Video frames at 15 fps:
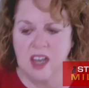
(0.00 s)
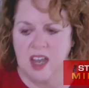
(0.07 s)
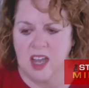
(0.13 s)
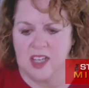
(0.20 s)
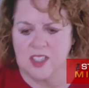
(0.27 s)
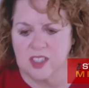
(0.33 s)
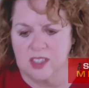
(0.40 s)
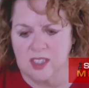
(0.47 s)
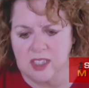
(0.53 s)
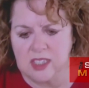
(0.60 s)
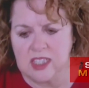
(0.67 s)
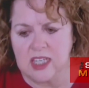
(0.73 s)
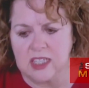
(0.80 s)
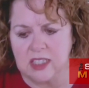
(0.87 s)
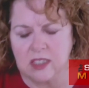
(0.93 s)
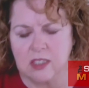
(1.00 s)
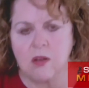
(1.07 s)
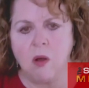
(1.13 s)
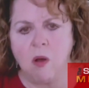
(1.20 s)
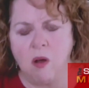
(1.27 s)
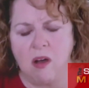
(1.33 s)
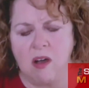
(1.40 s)
I delineated
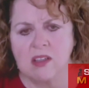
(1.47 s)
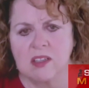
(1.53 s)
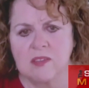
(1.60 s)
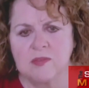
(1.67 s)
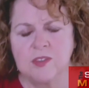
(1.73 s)
all of